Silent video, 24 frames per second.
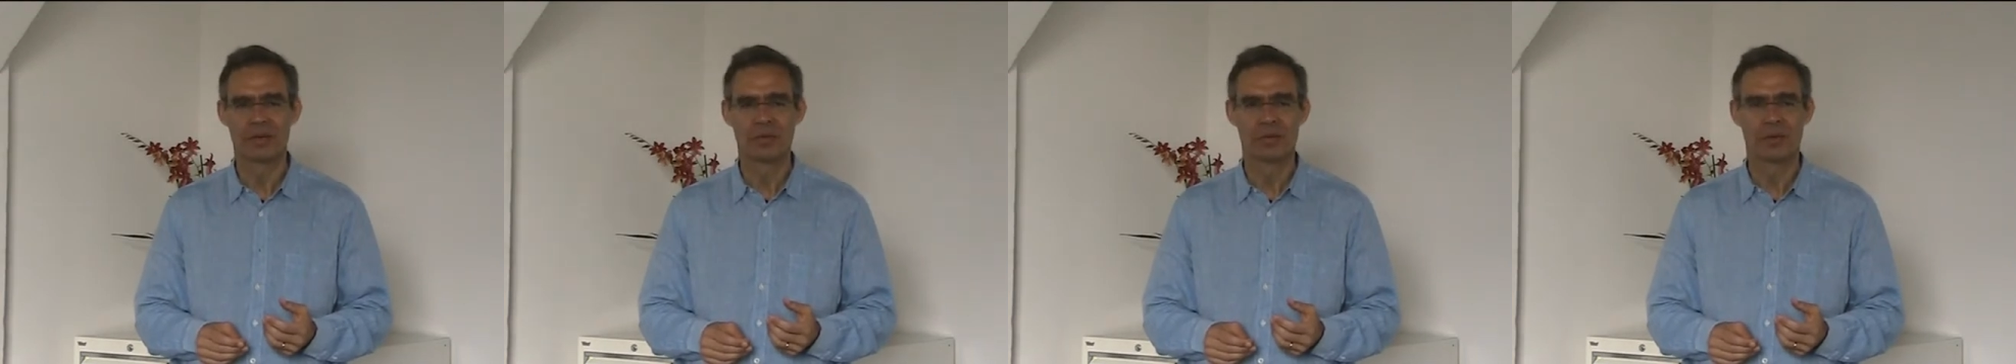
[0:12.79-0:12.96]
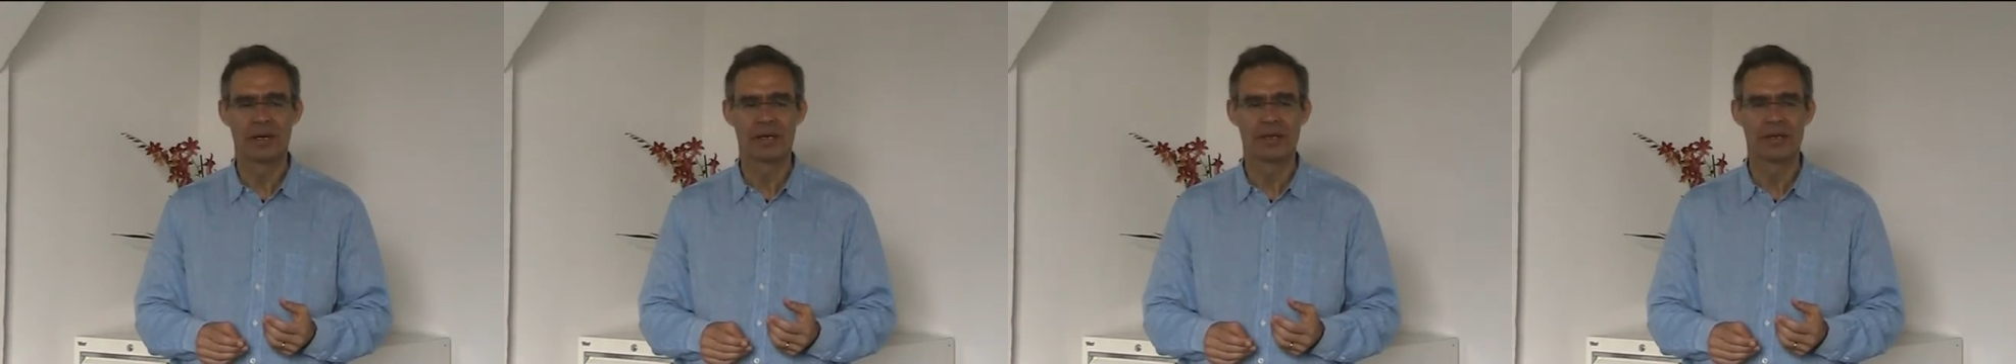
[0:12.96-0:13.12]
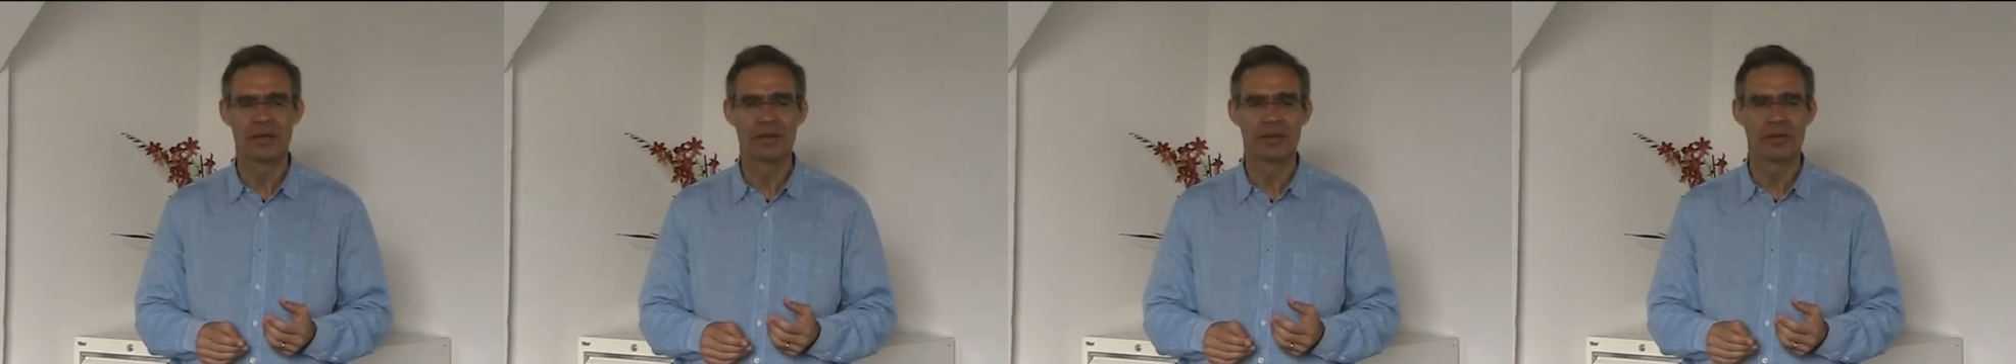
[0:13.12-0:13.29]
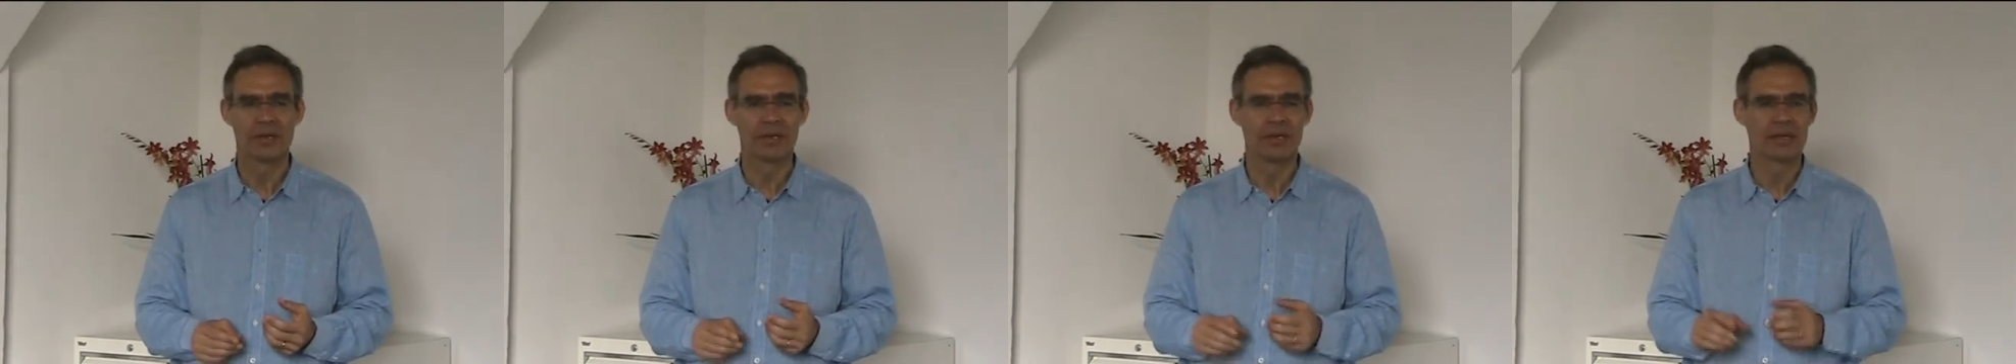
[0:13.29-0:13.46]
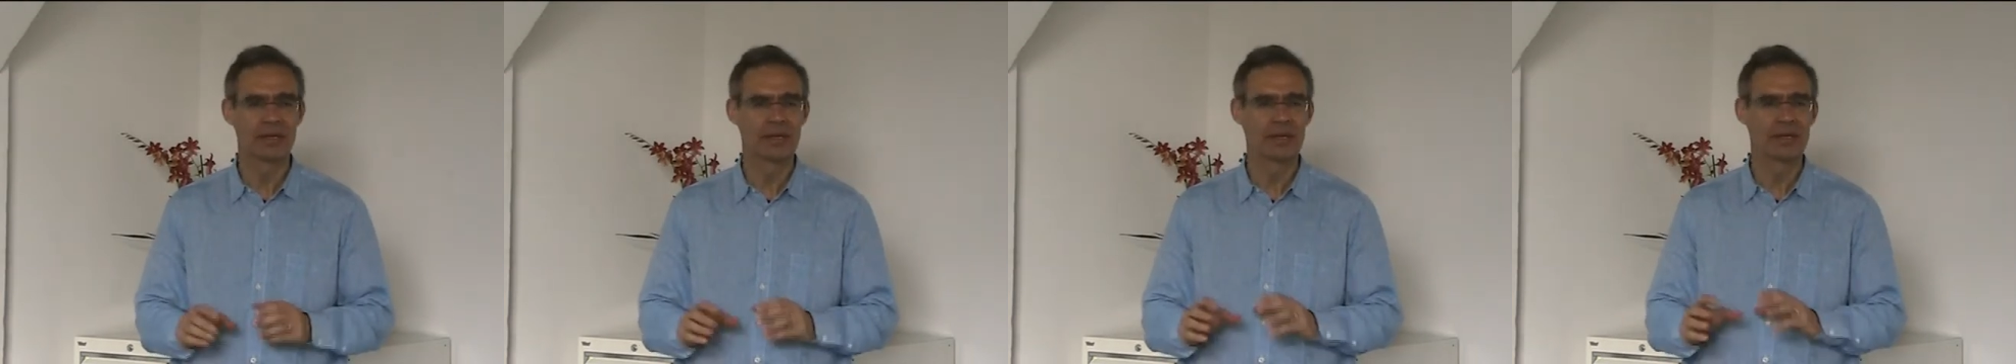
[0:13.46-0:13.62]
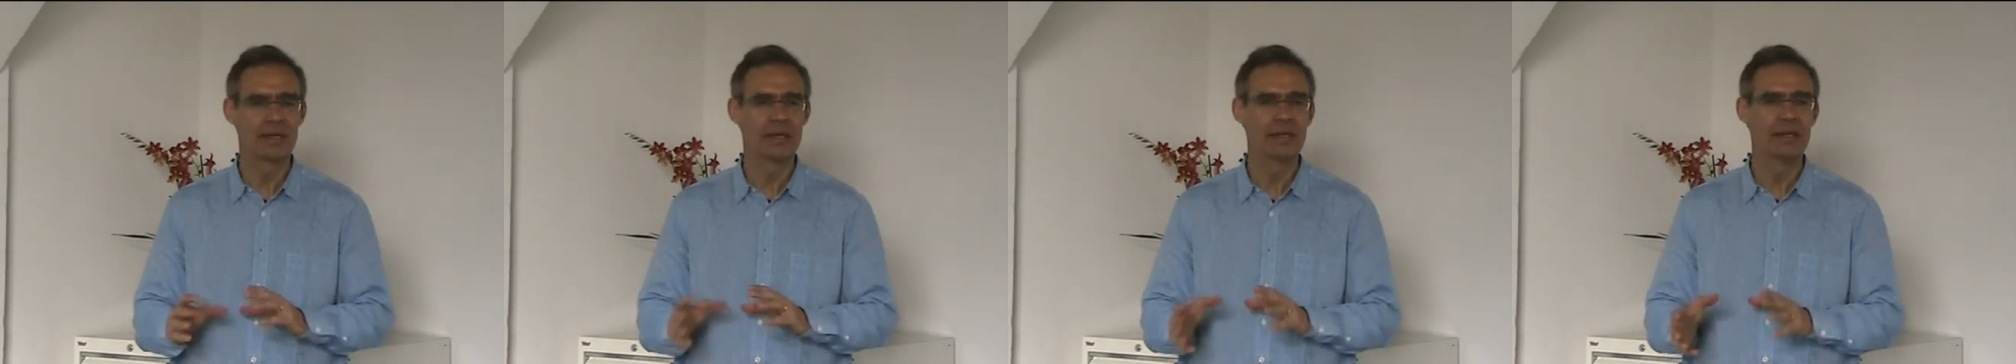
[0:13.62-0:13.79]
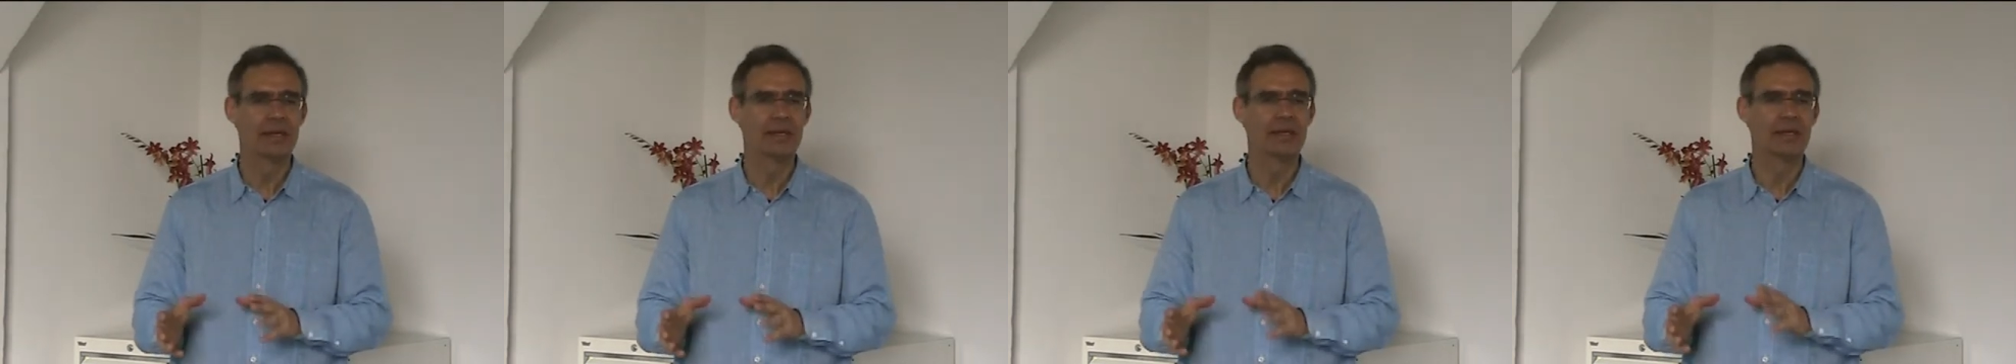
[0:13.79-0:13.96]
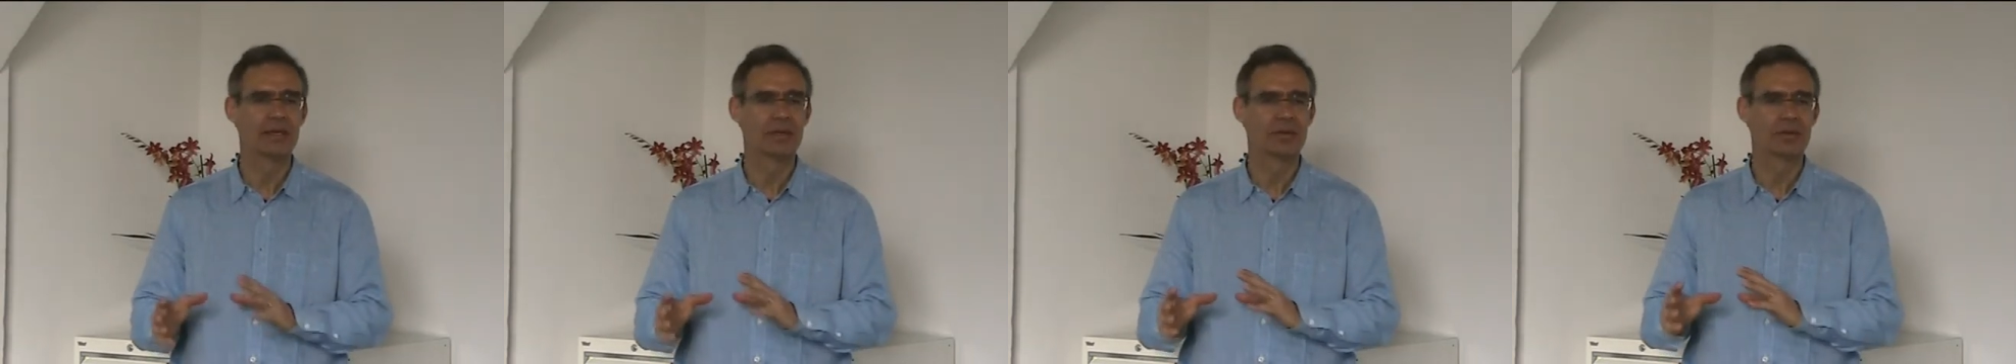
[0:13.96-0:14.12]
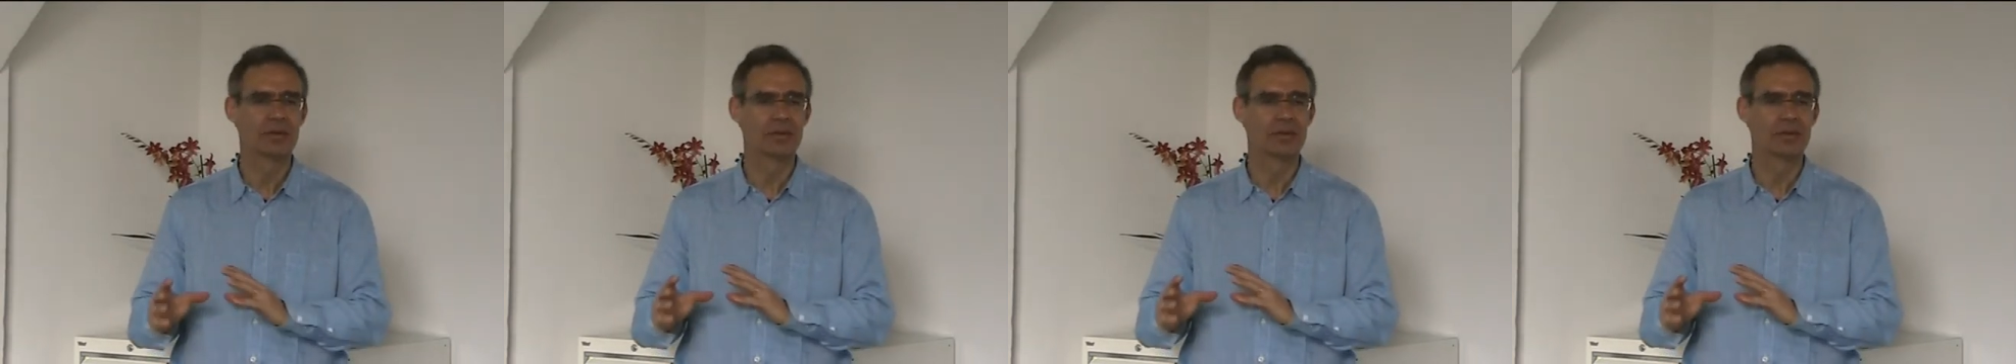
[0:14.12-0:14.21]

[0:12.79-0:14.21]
why are they key